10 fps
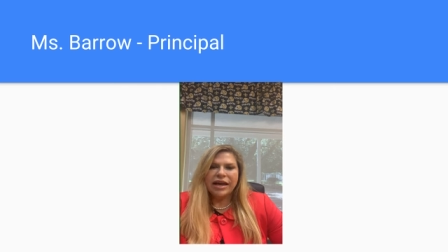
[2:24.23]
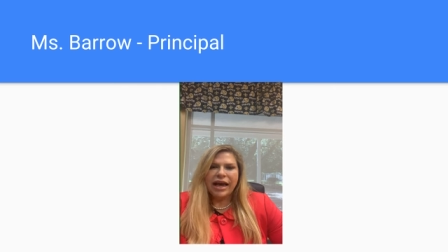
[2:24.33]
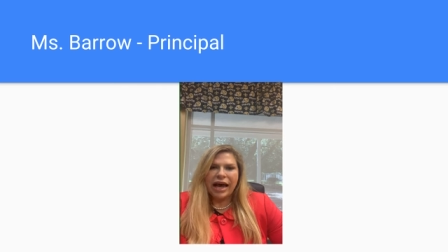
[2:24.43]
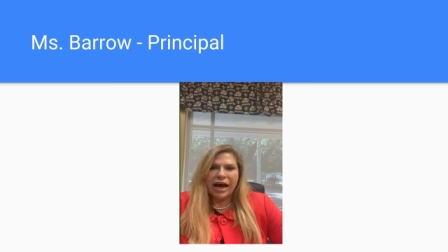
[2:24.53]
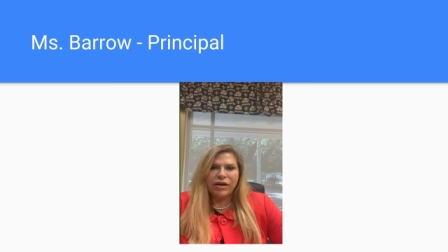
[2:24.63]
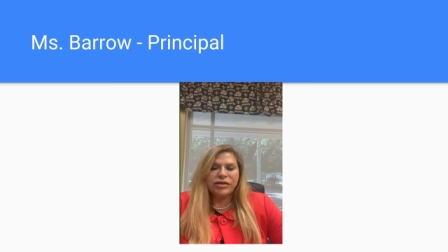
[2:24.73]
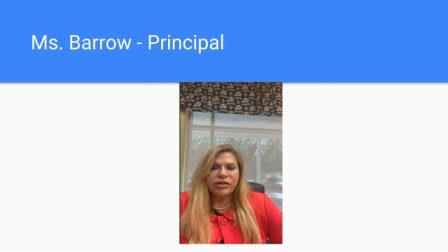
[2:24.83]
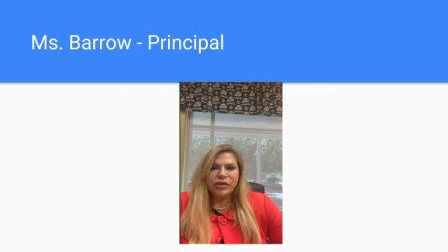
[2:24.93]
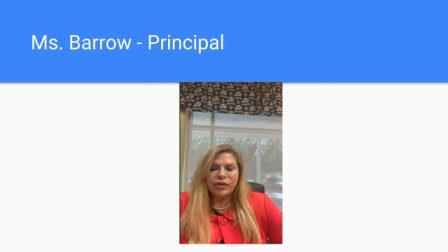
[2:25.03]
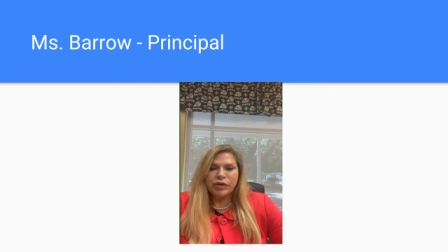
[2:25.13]
how
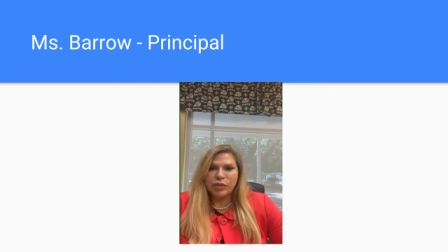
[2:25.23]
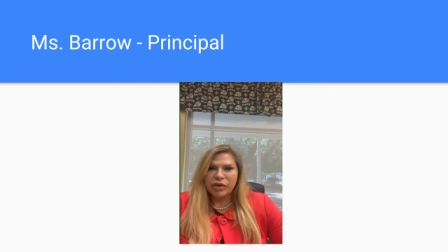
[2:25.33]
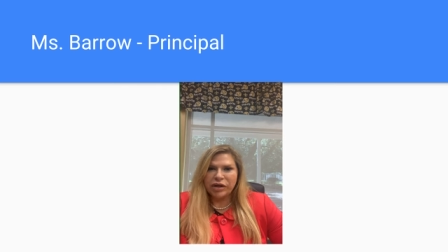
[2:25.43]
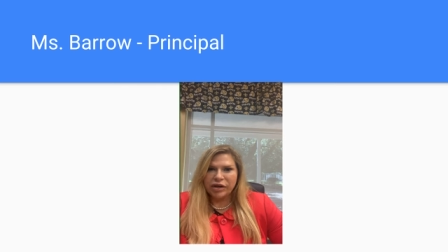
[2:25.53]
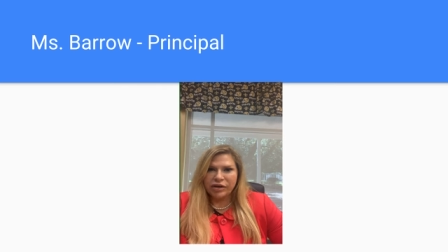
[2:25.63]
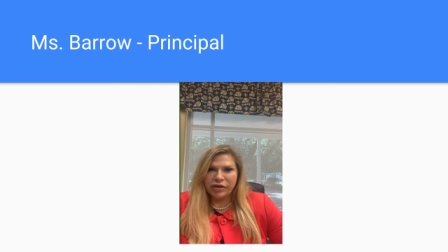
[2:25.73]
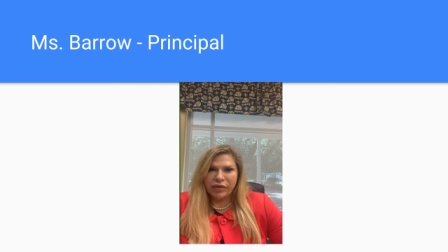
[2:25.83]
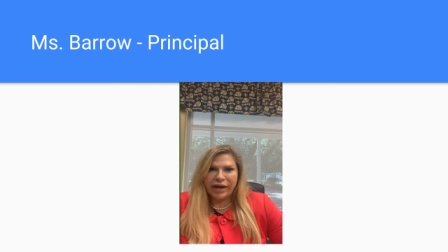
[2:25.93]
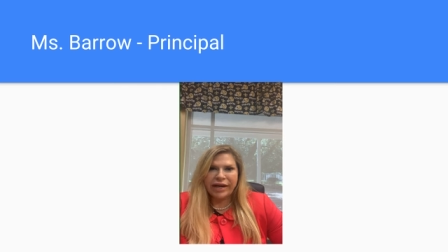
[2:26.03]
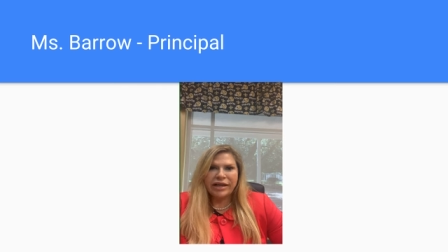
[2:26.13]
students will earn
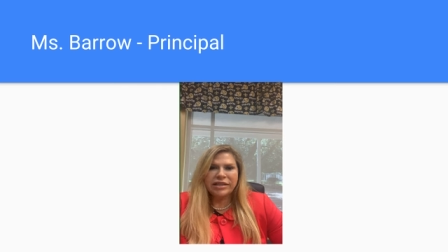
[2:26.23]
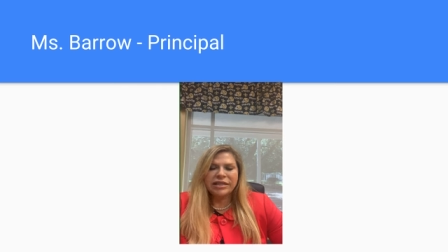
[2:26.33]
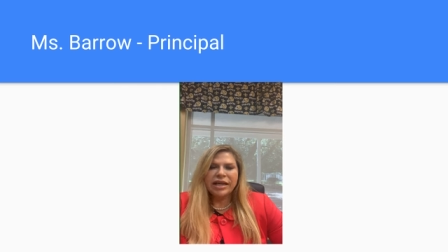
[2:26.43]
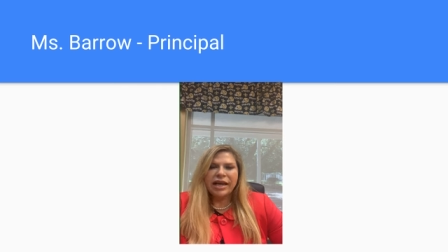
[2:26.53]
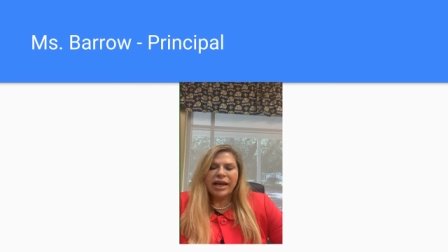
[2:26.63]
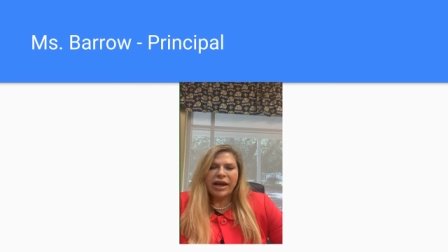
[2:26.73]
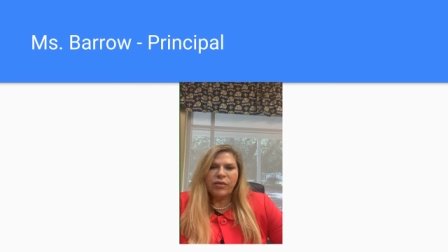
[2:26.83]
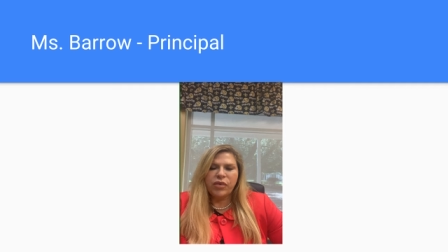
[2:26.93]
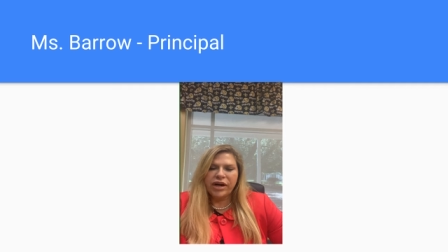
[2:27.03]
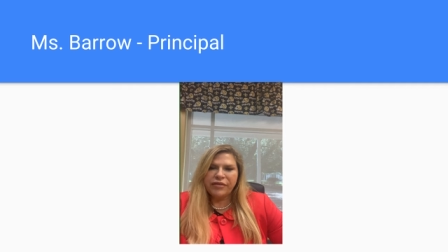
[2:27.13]
grades
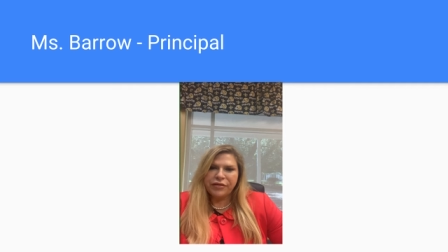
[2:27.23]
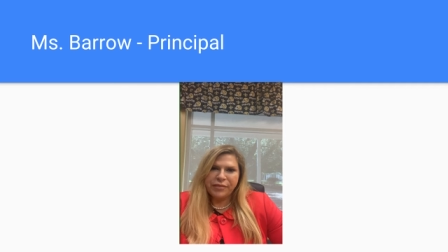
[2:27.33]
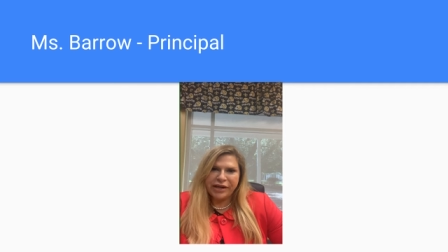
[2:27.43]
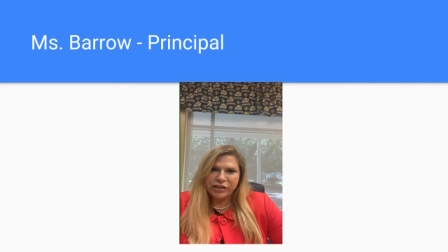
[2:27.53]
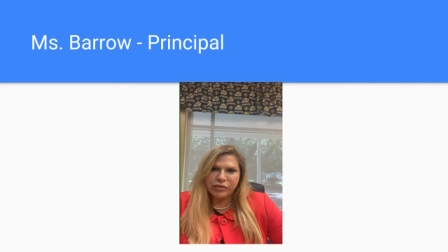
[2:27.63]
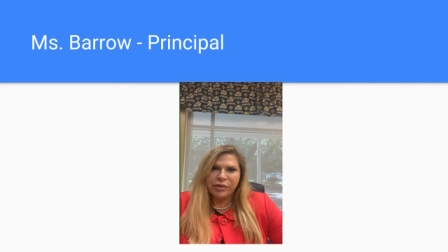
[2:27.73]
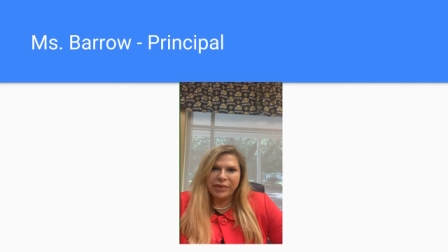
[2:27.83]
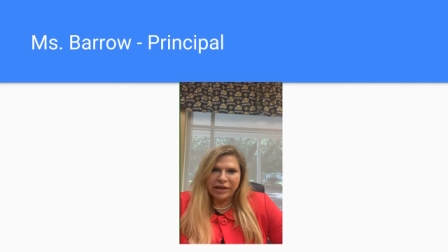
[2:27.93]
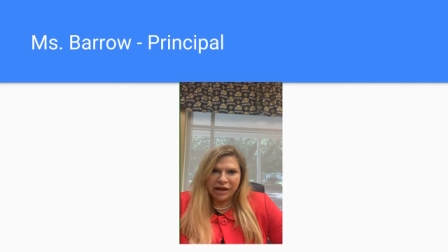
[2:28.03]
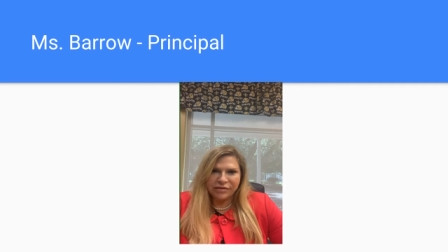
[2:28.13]
and what information will be
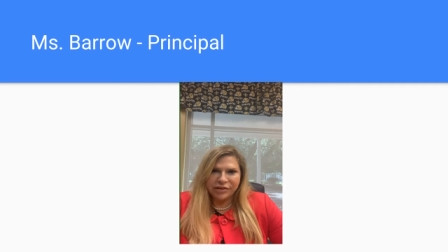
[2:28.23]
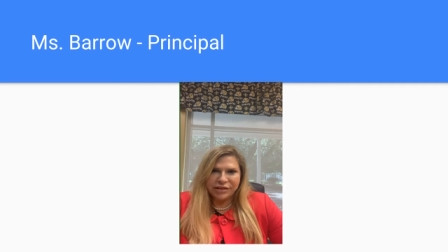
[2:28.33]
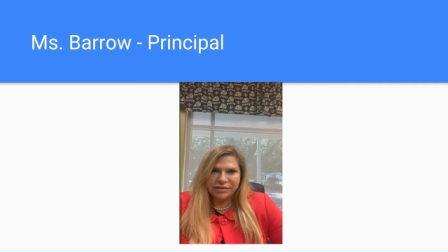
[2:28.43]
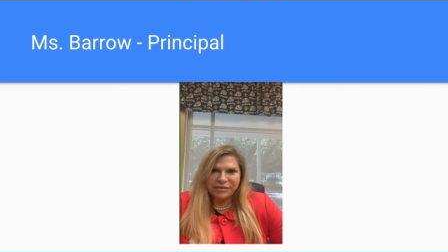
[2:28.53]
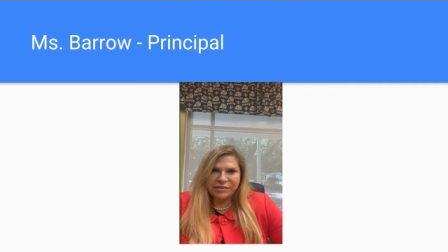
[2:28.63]
covered.